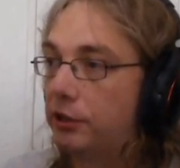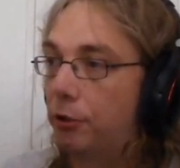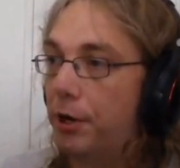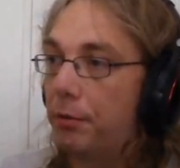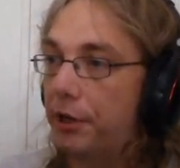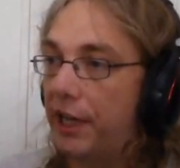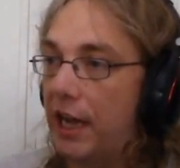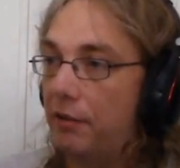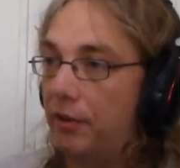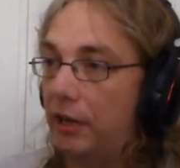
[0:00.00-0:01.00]
So here we're going to
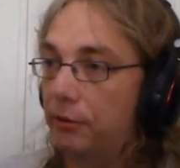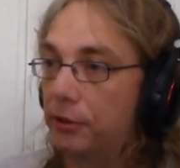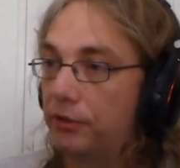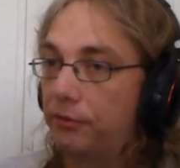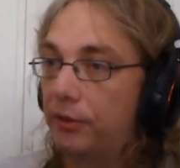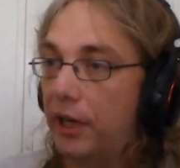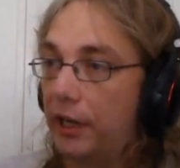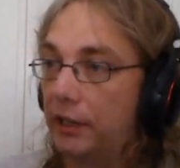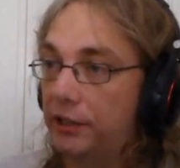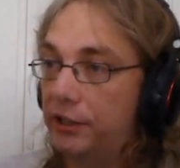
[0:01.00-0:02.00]
have our first
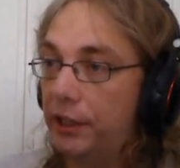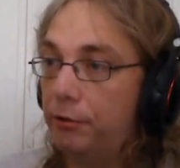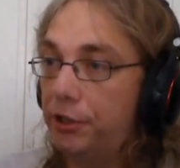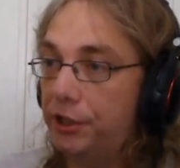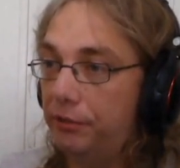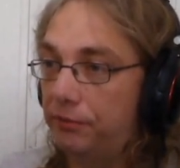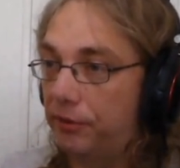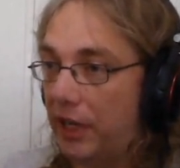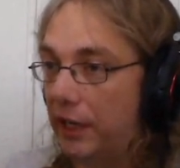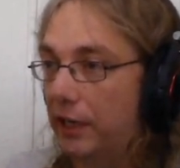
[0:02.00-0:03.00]
fire extinguisher,
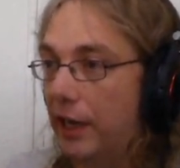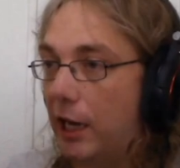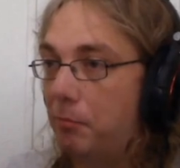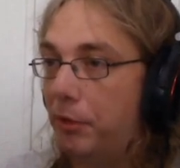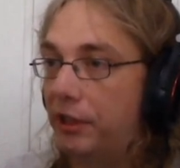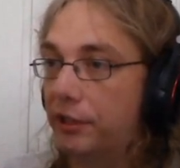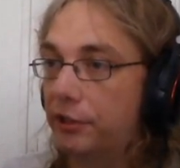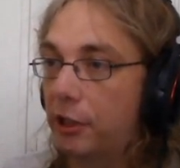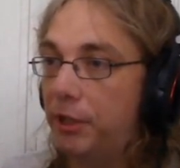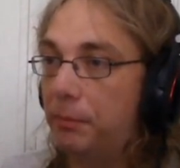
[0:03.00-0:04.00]
fire alarm, and there's
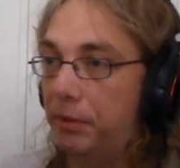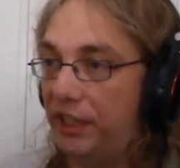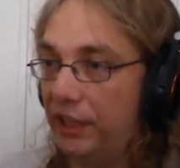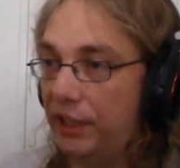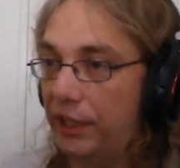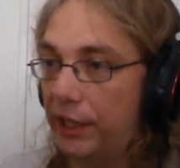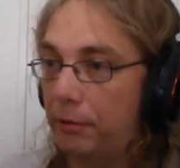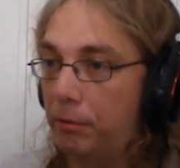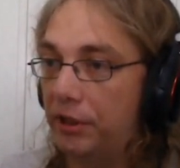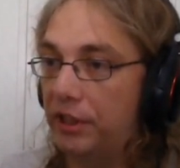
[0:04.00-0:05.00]
going to be a hit
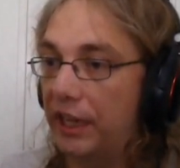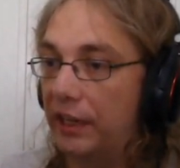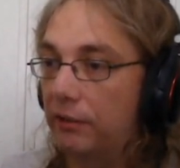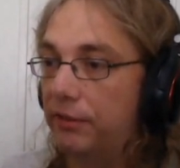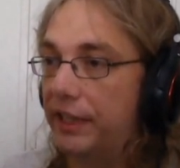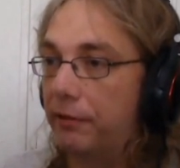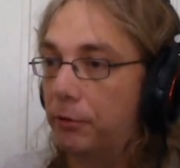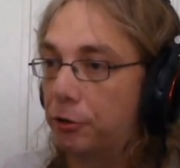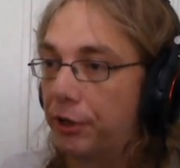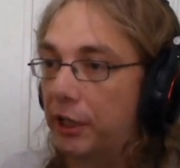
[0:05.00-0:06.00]
here with the end of
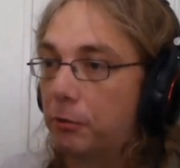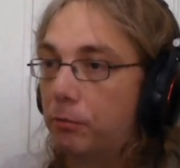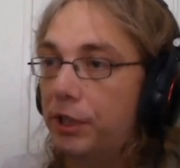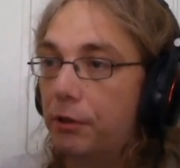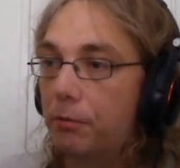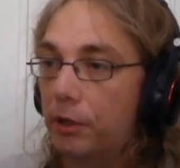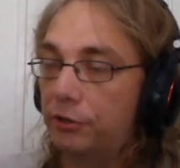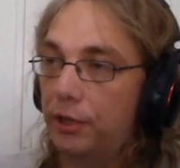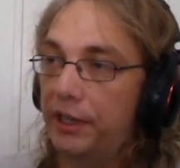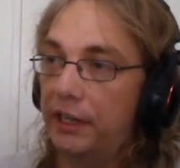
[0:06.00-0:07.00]
level trigger. We don't
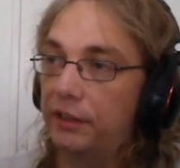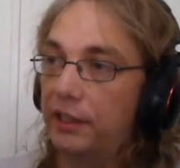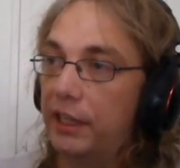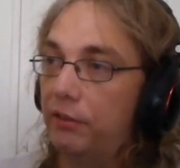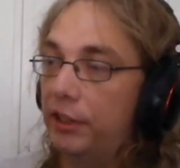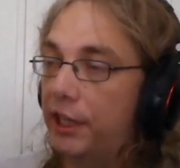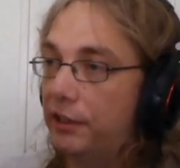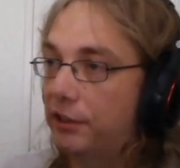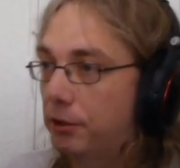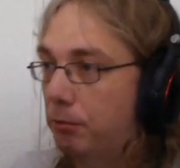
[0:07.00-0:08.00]
want to end the level
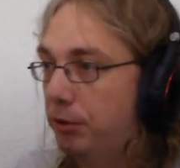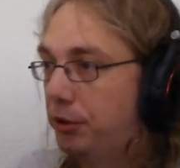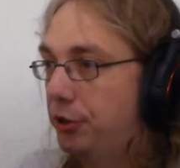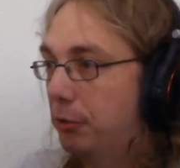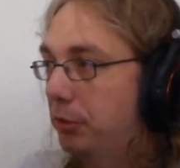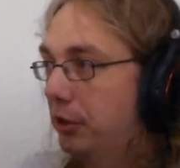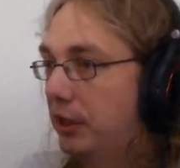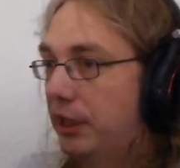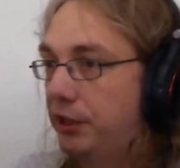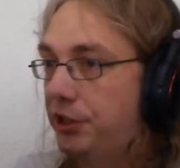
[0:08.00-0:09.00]
yet, so we jump on a
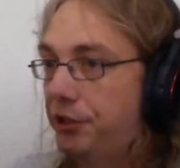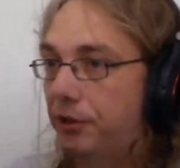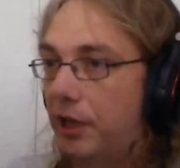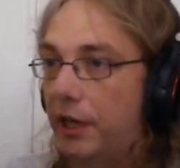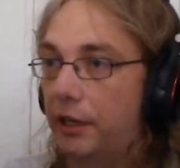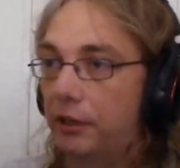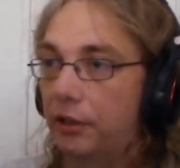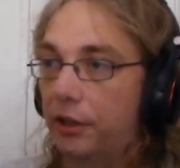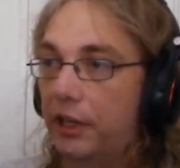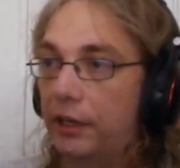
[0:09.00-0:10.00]
ledge and
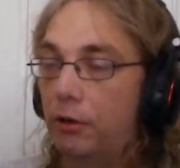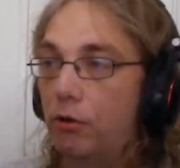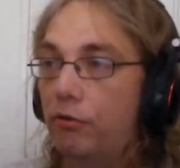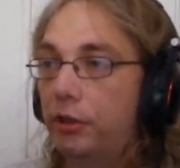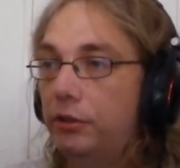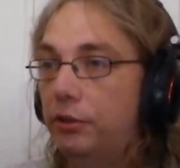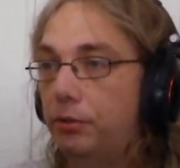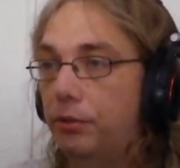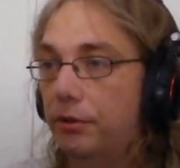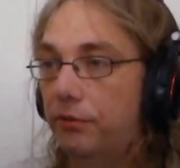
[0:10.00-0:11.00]
get over
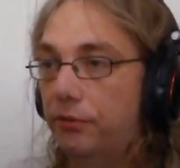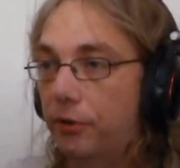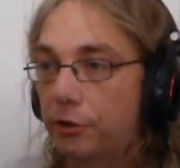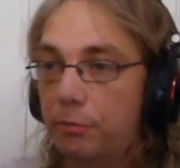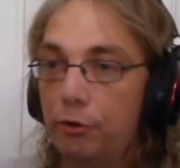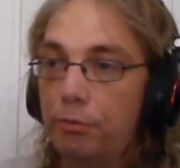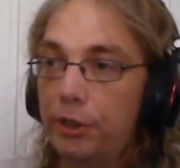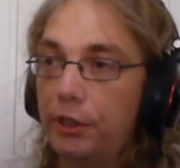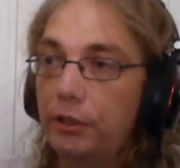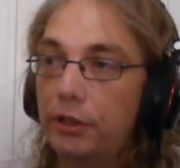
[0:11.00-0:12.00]
to the first
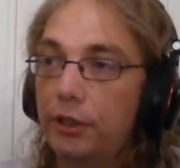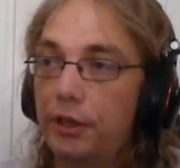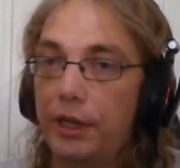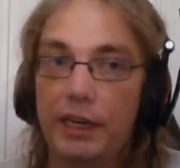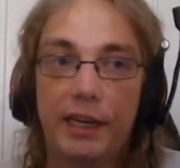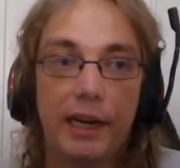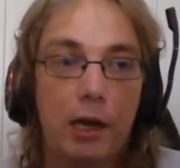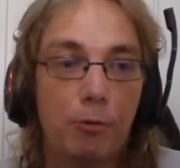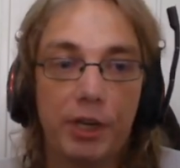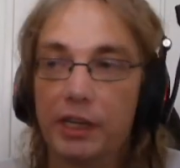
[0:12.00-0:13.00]
blueprint, and
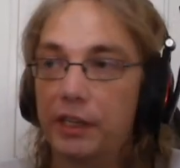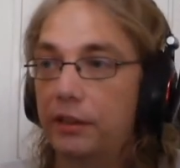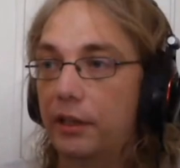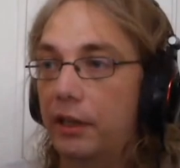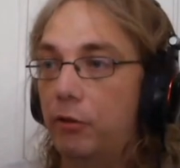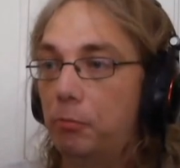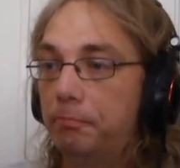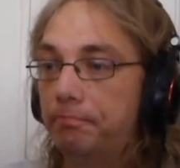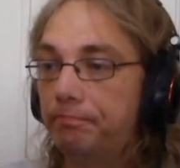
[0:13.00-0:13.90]
now we can end the level.